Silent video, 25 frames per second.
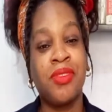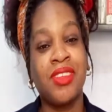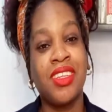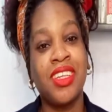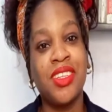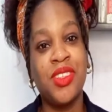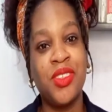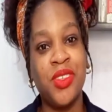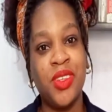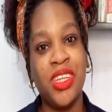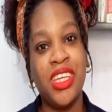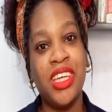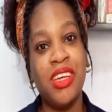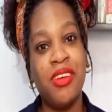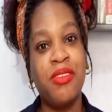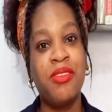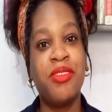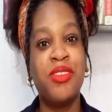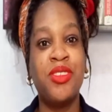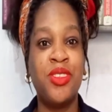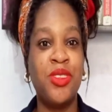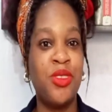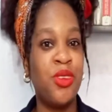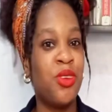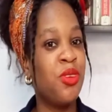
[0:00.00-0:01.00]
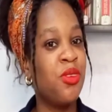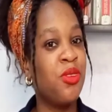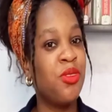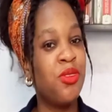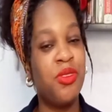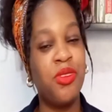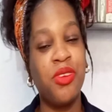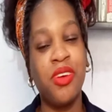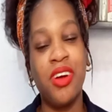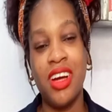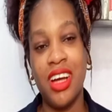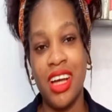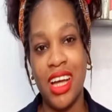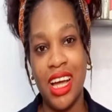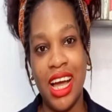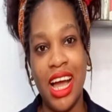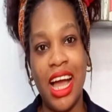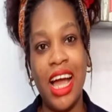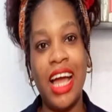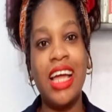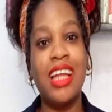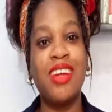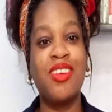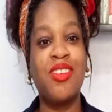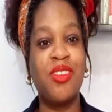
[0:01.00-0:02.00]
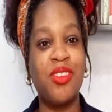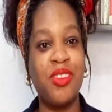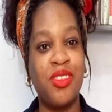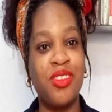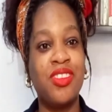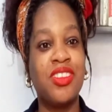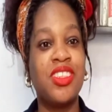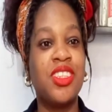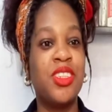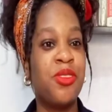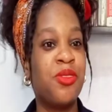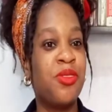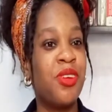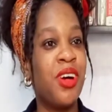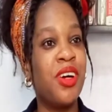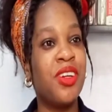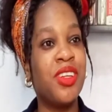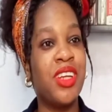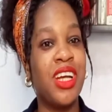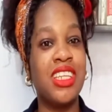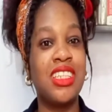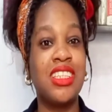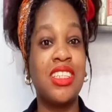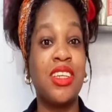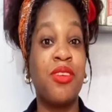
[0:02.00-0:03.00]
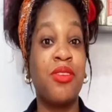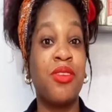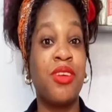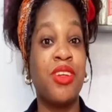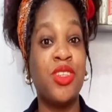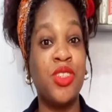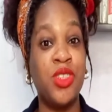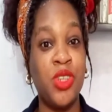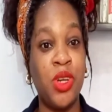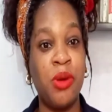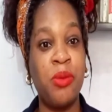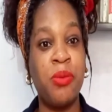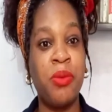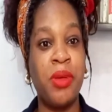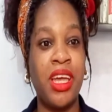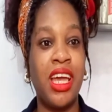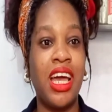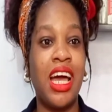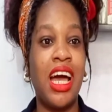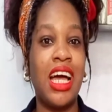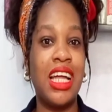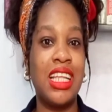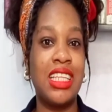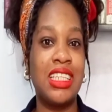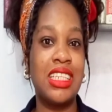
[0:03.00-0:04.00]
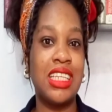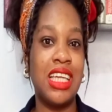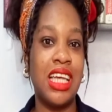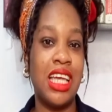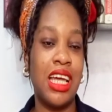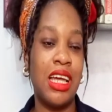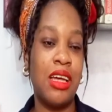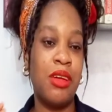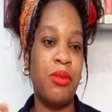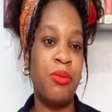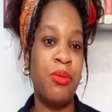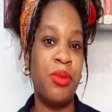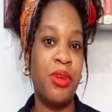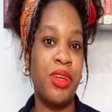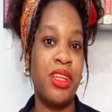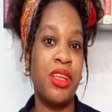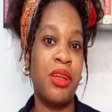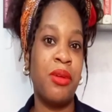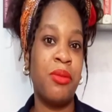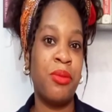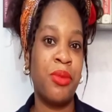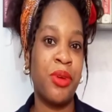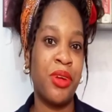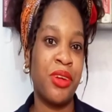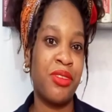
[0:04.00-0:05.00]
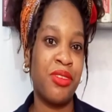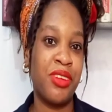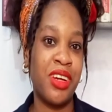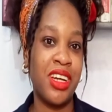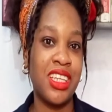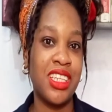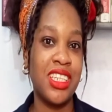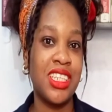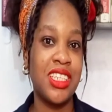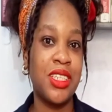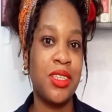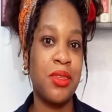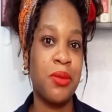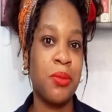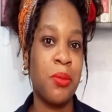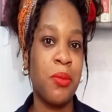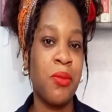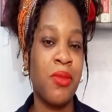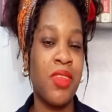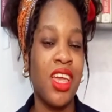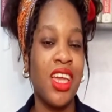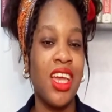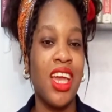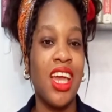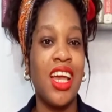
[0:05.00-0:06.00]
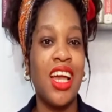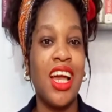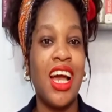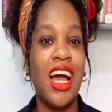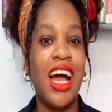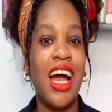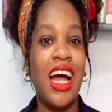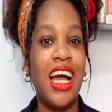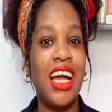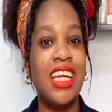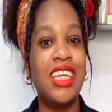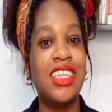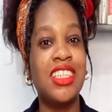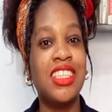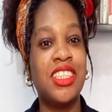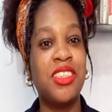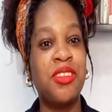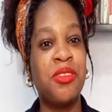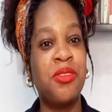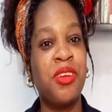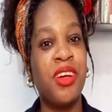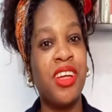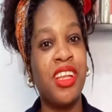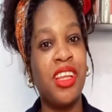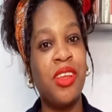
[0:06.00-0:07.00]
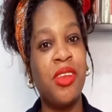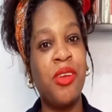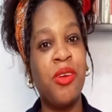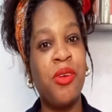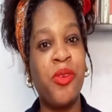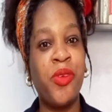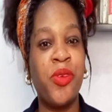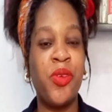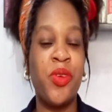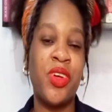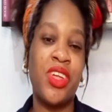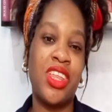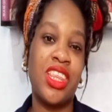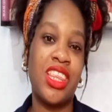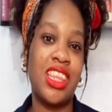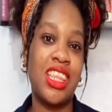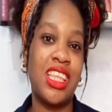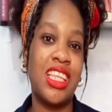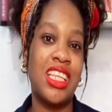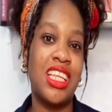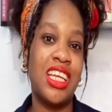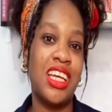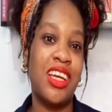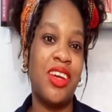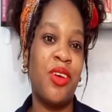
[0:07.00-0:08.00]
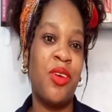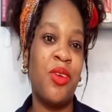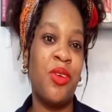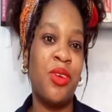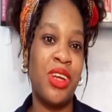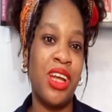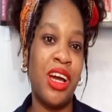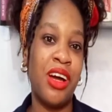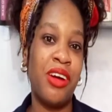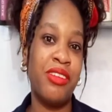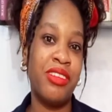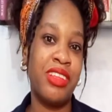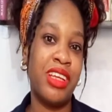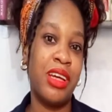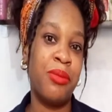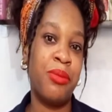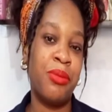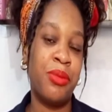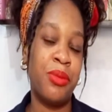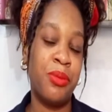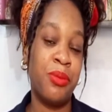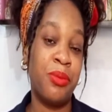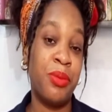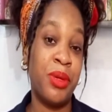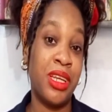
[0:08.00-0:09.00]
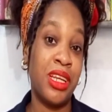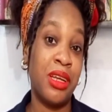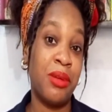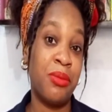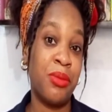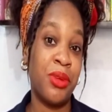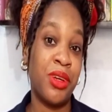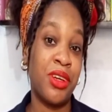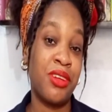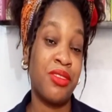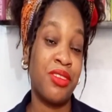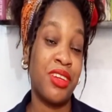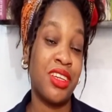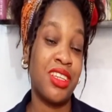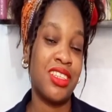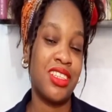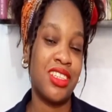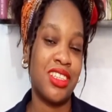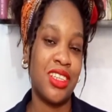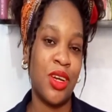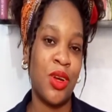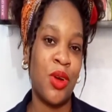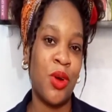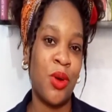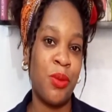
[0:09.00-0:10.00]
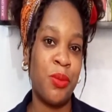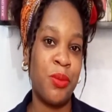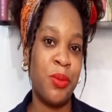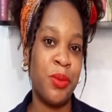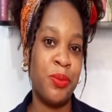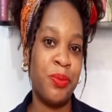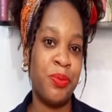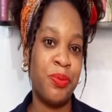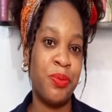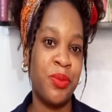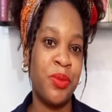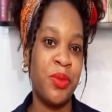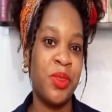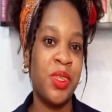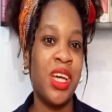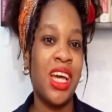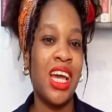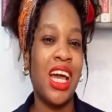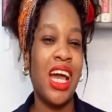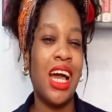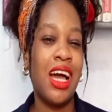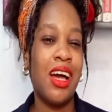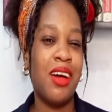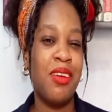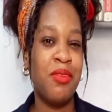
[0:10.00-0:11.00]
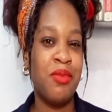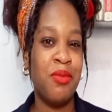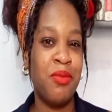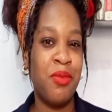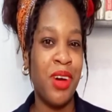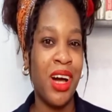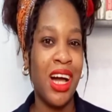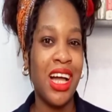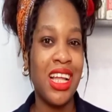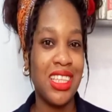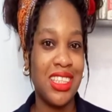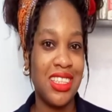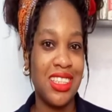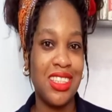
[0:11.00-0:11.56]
So Eve drove and she found herself a job at a bed and breakfast. and she fell in love with the owner of that bed and breakfast, Jacob. But